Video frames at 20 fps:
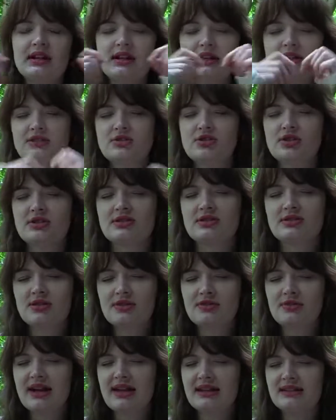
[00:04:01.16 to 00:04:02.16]
it's just
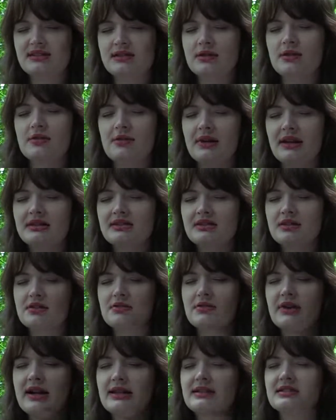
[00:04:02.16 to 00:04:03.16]
threads and threads and
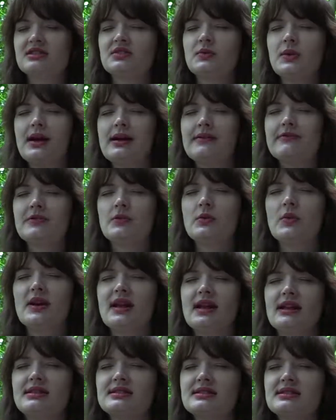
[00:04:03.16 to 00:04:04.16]
threads to everyone
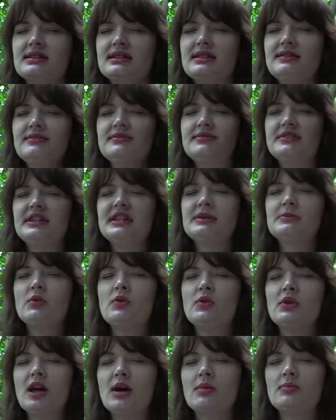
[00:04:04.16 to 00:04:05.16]
else, lifting them
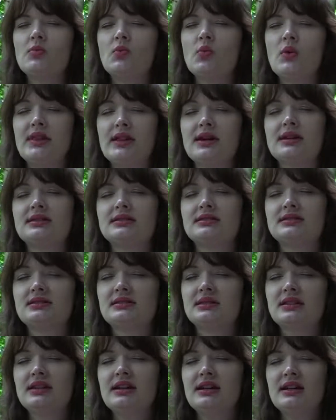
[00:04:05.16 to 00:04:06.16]
all up with us.
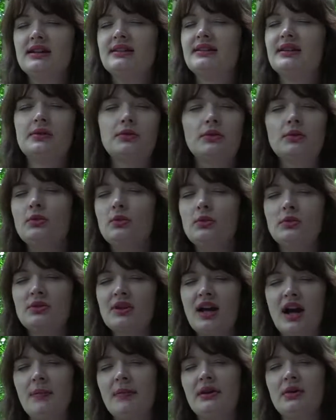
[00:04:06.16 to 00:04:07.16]
They're all
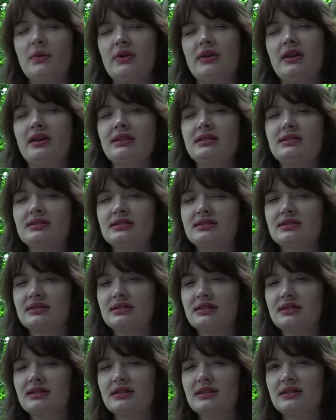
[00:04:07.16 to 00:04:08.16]
coming with us.
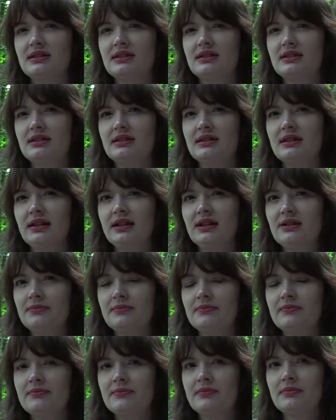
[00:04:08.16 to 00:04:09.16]
Yeah?
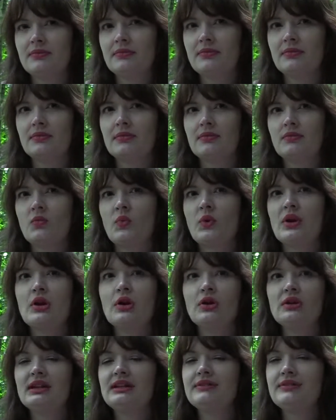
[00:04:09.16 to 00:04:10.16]
We're
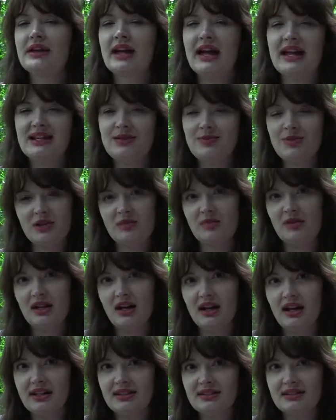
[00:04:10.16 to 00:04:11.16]
not leaving anybody
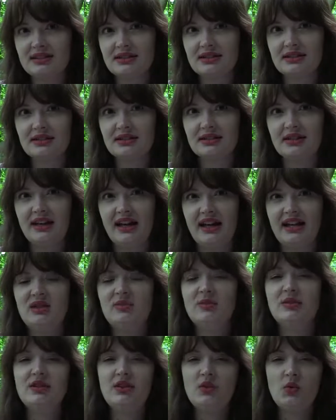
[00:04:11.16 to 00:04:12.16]
behind.
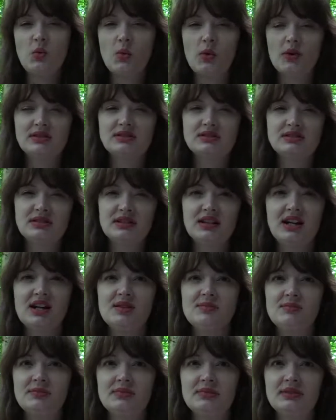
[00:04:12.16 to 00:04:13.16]
Anybody who wants to
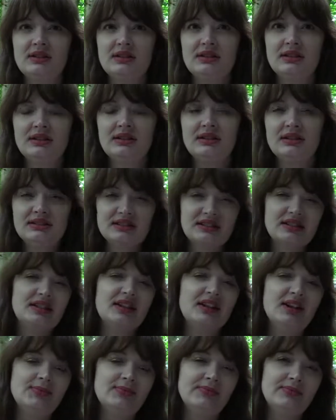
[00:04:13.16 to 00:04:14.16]
come is going to
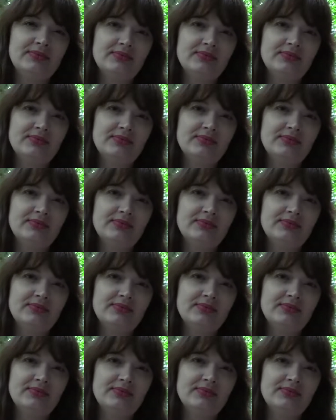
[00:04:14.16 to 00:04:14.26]
come.